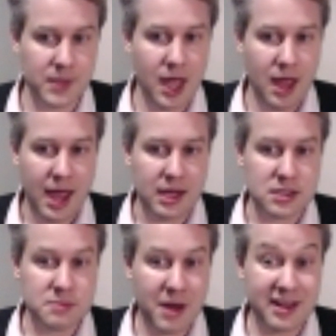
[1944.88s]
And as
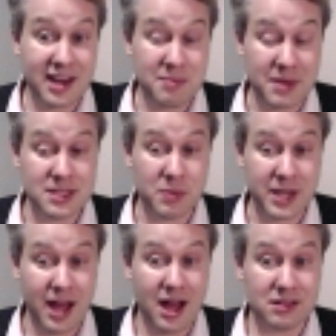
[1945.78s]
part of that, it means that we
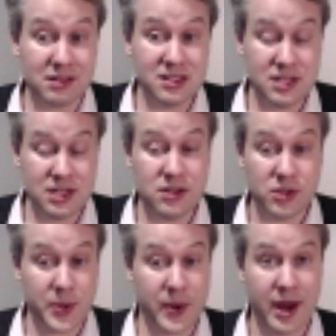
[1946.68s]
can't continue to
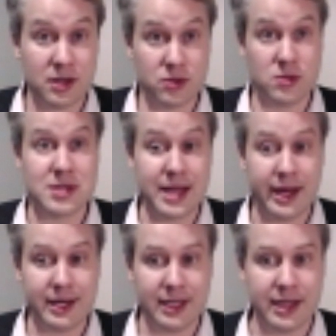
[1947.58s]
create cookie cutter
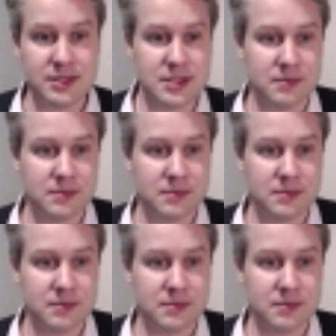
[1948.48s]
leaders.